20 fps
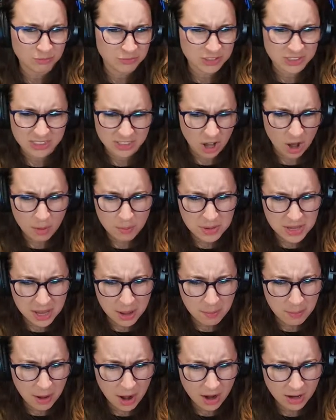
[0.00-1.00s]
zombie
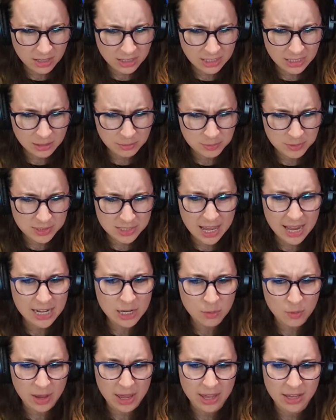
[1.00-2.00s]
apocalypse.
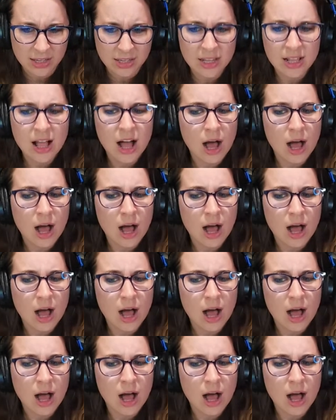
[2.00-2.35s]
Anyway,